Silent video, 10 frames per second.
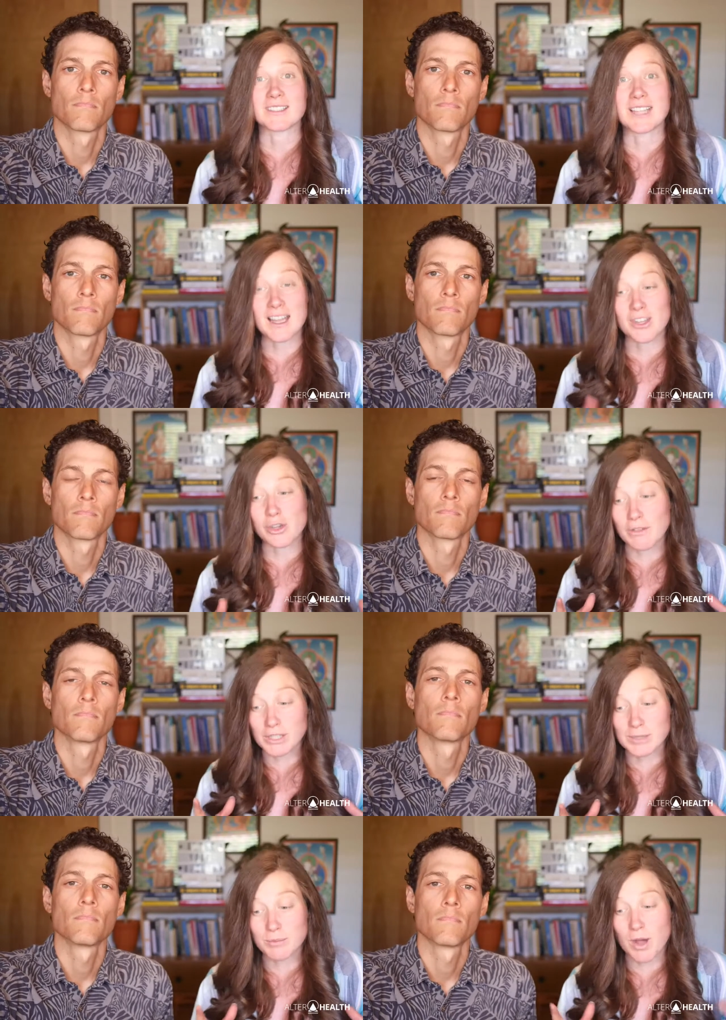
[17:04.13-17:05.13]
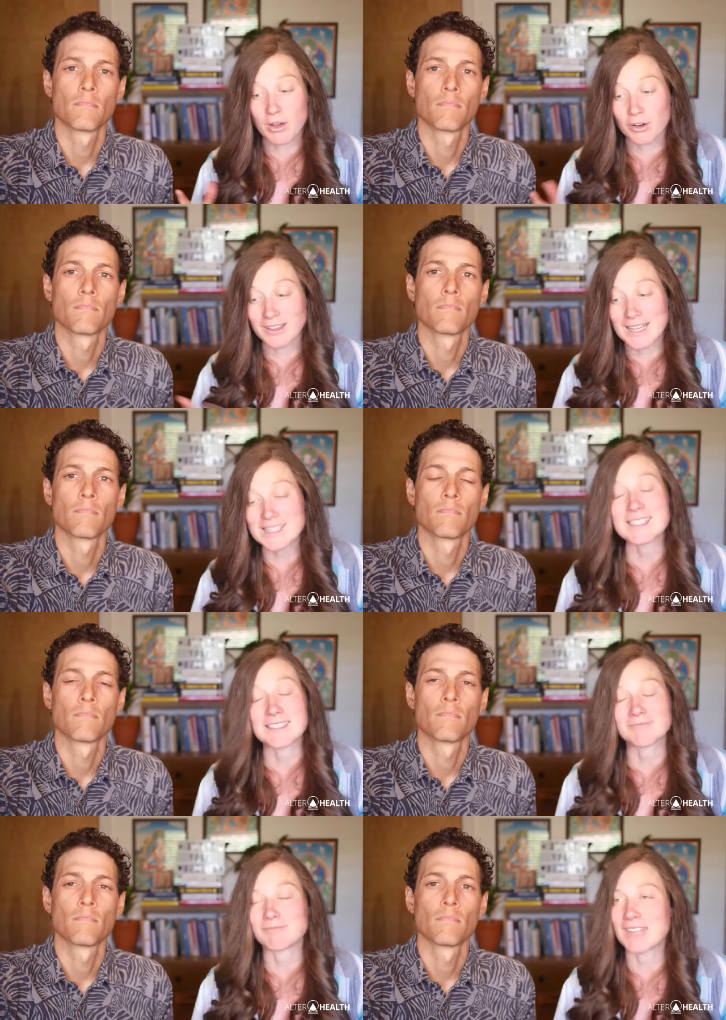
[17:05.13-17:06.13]
Speaker 1: you have a small or a less
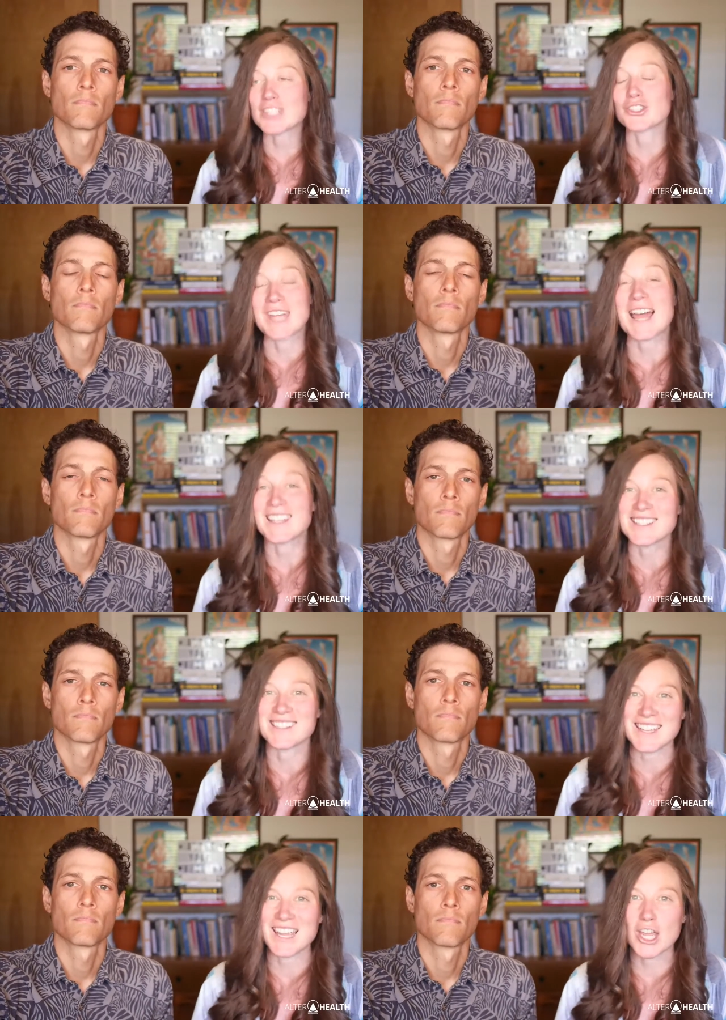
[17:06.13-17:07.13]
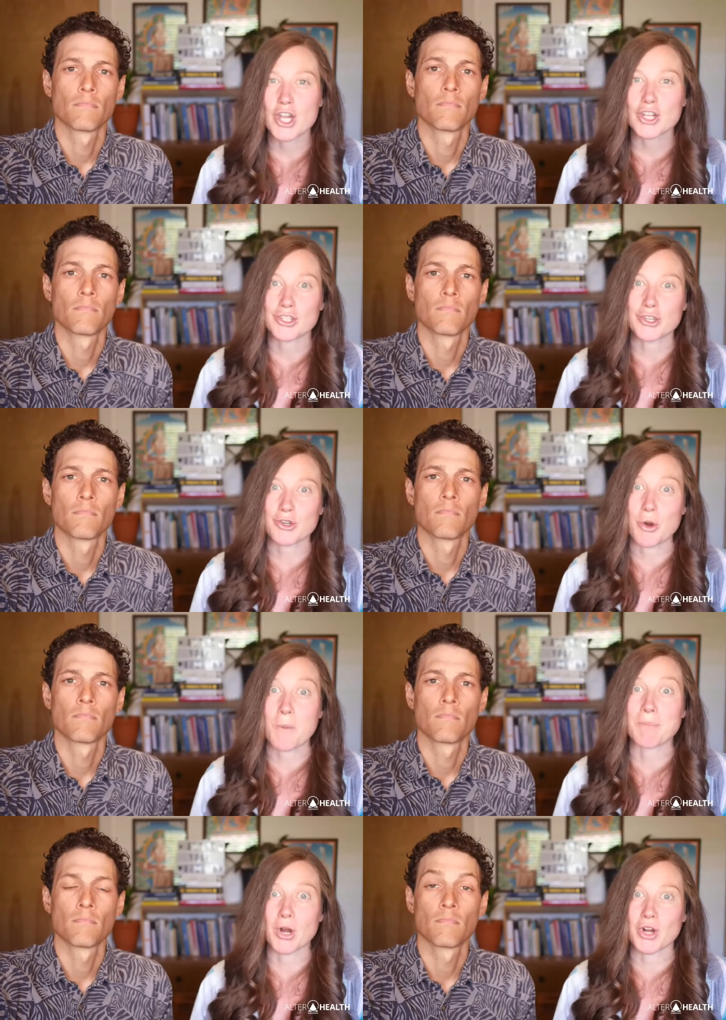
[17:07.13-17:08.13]
lesser tendency to
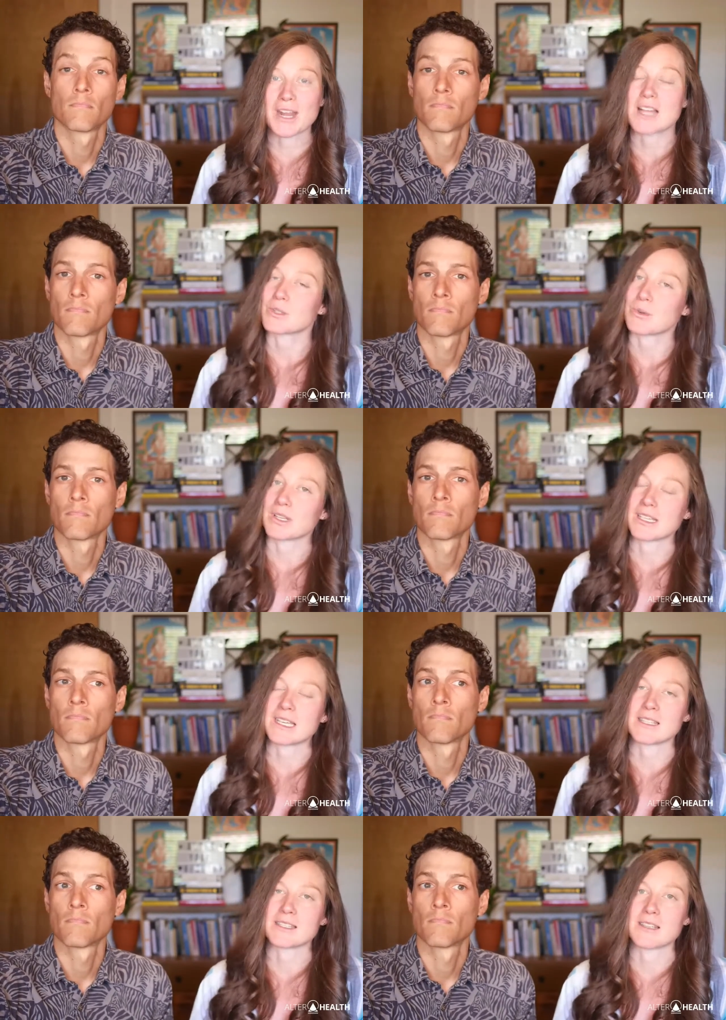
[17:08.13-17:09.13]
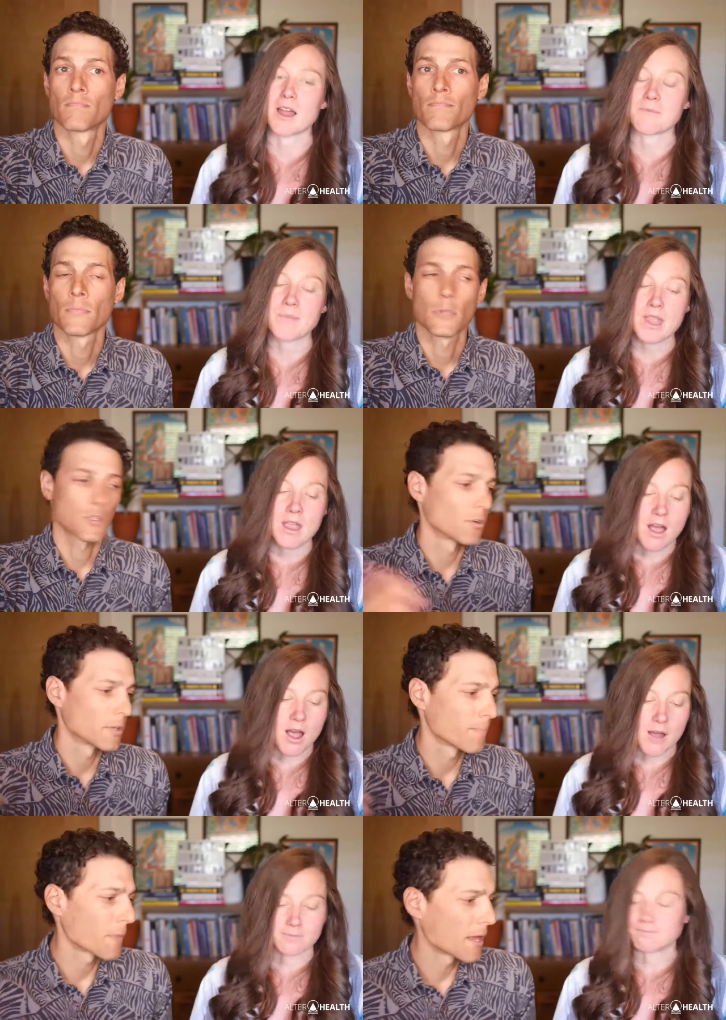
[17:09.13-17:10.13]
burn as quickly in the sun. Totally.
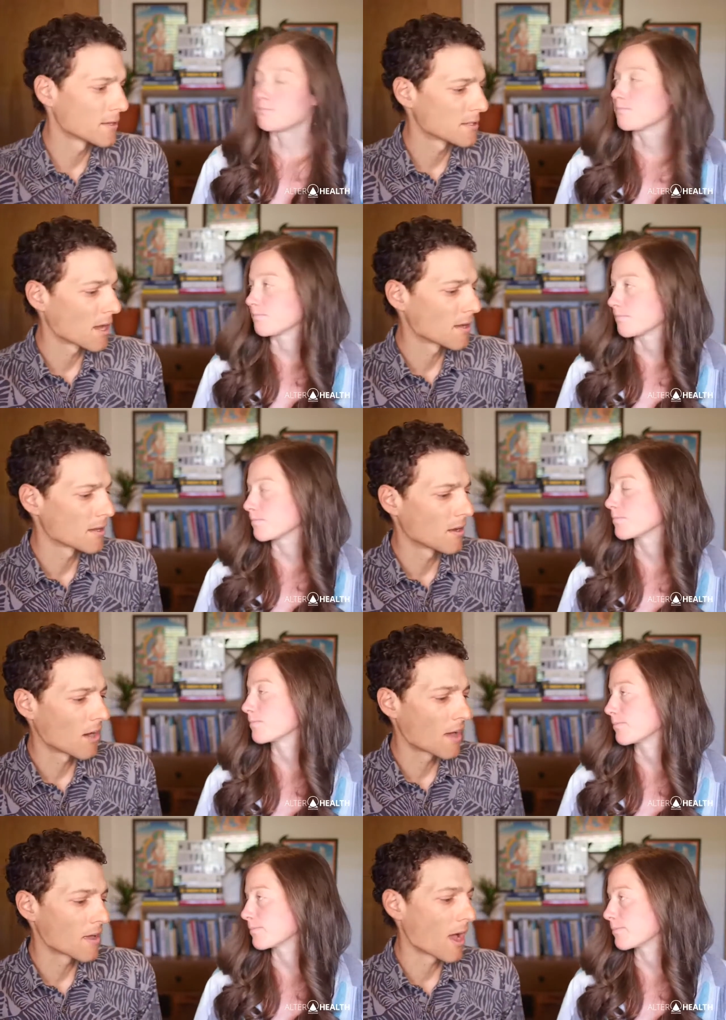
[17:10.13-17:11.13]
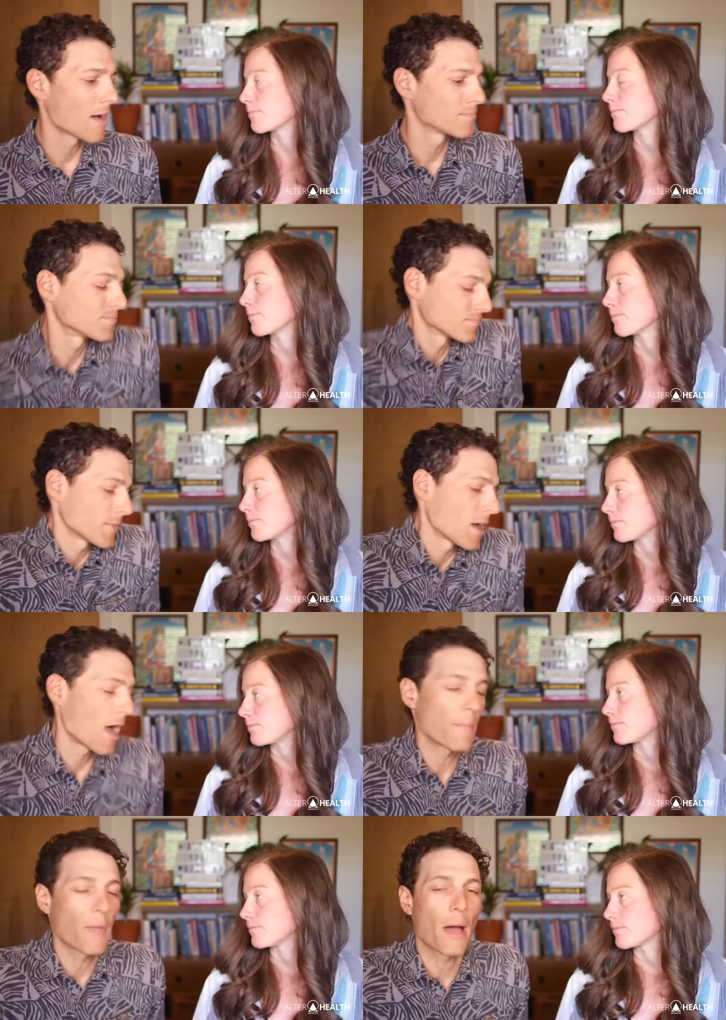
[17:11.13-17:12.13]
Um,
Speaker 2: and uh, you know, I, yeah,
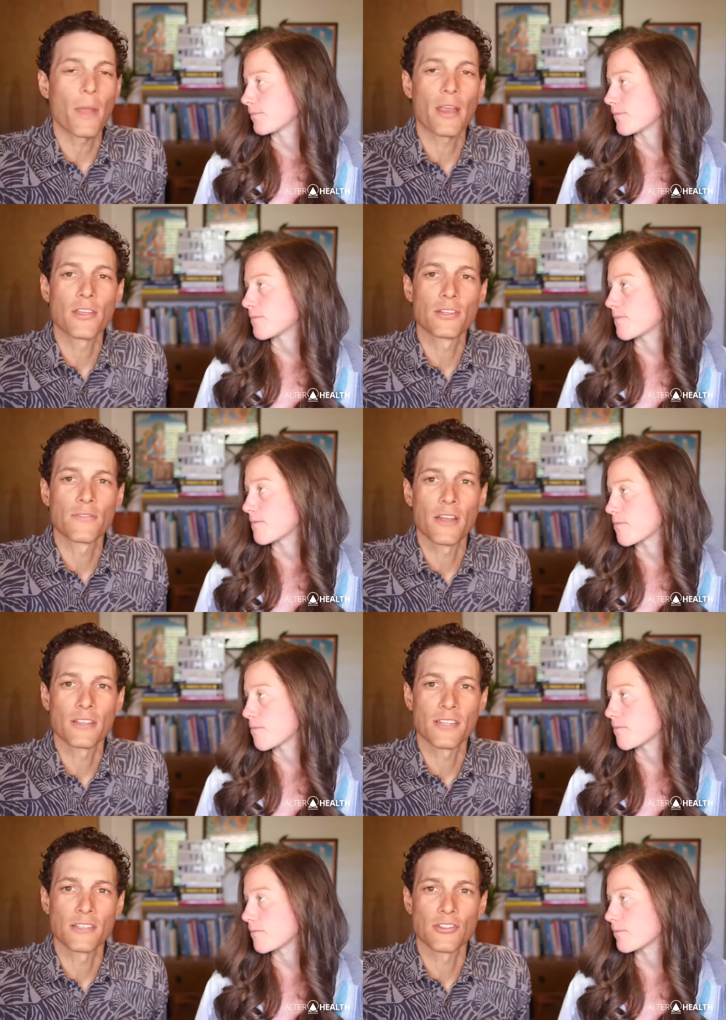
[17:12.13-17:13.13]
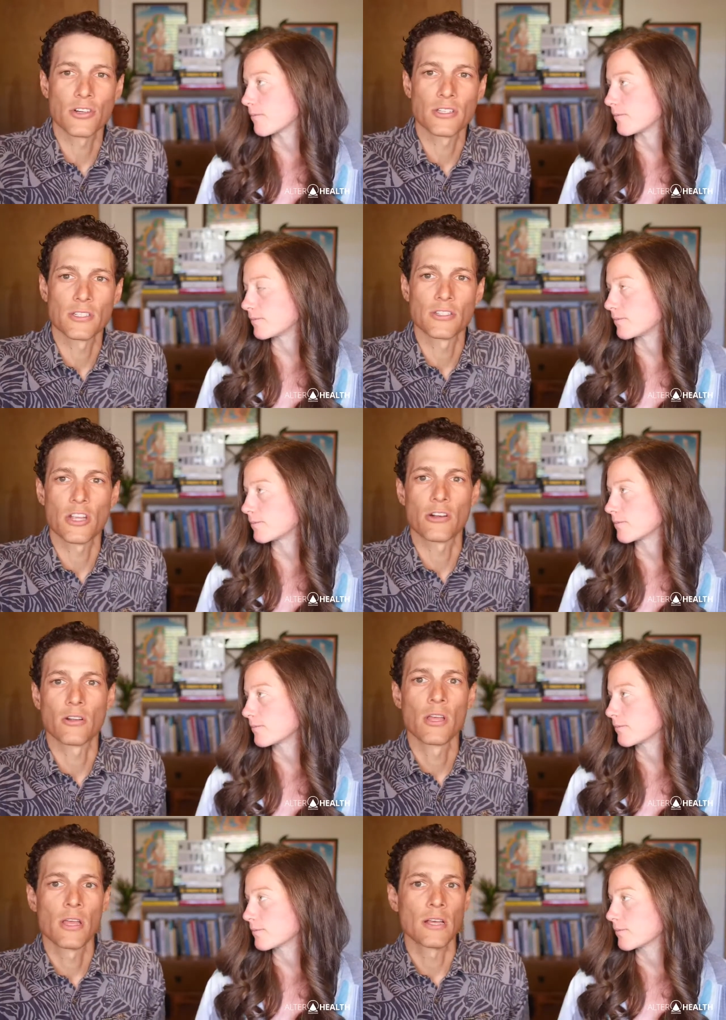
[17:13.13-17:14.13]
I'm I'm not a huge fan of sunscreens in general.
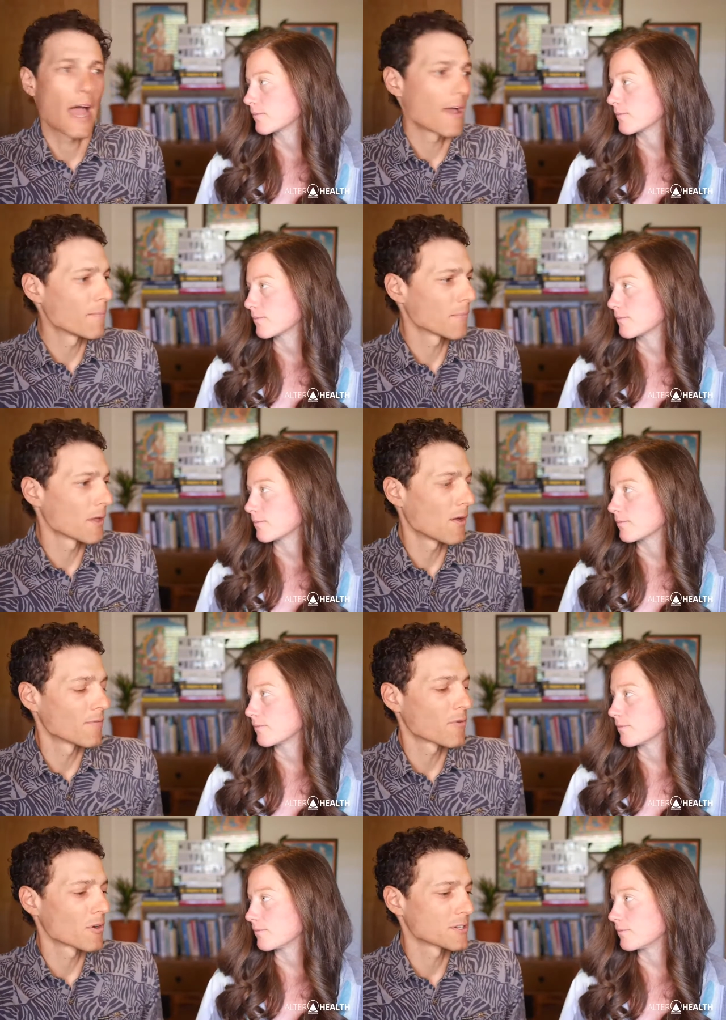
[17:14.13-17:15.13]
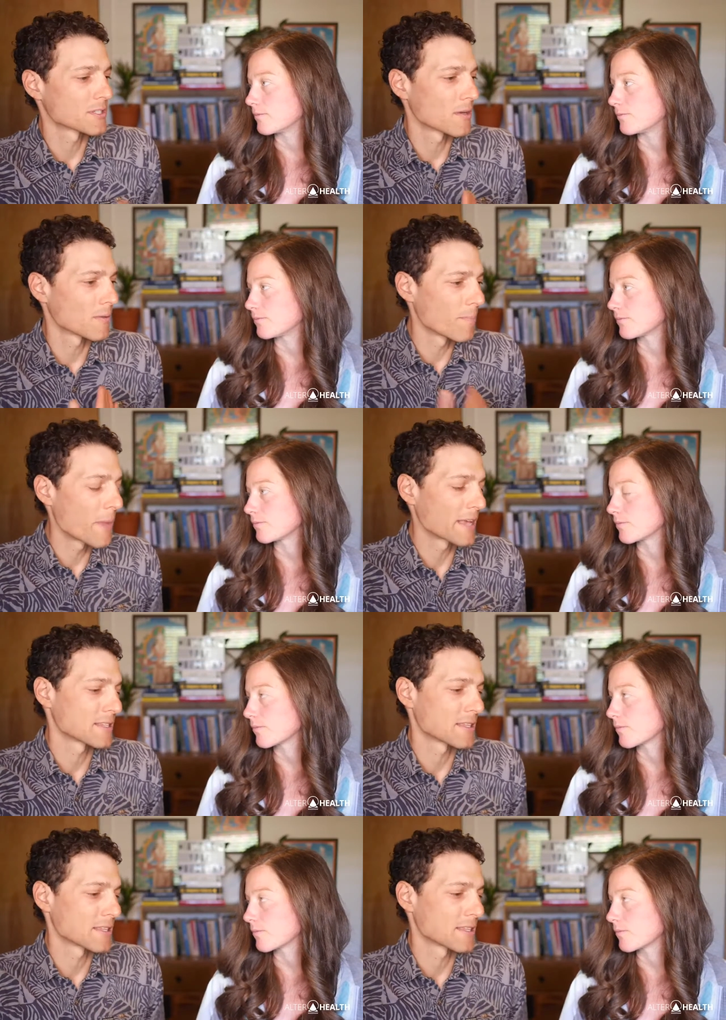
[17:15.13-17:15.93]
I you know, of course the the best thing